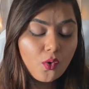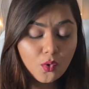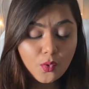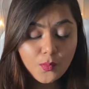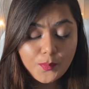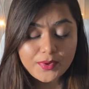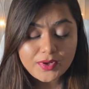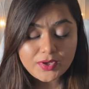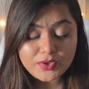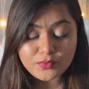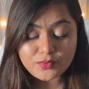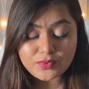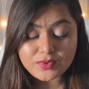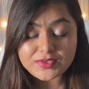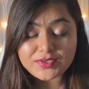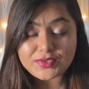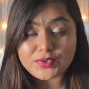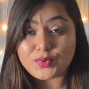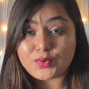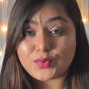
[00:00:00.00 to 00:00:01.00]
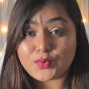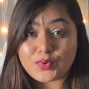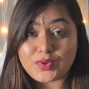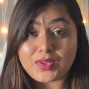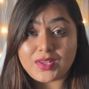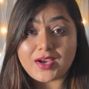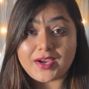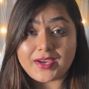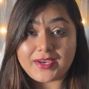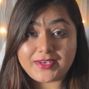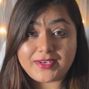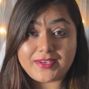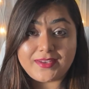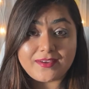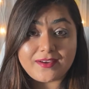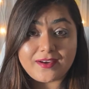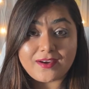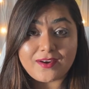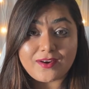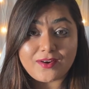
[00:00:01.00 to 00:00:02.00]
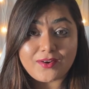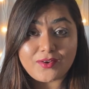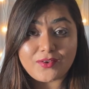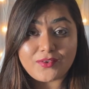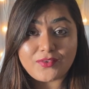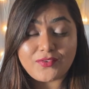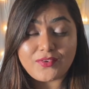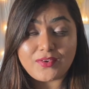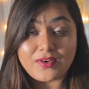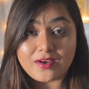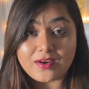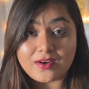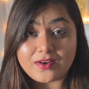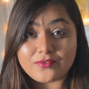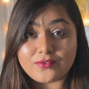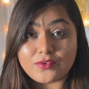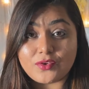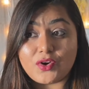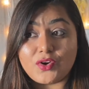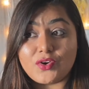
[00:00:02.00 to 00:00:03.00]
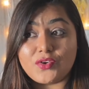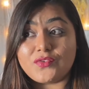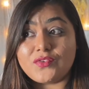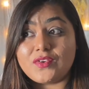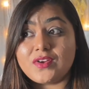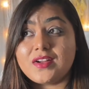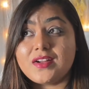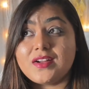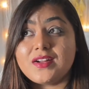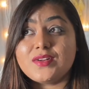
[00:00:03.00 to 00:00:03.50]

open to this whole idea of love, of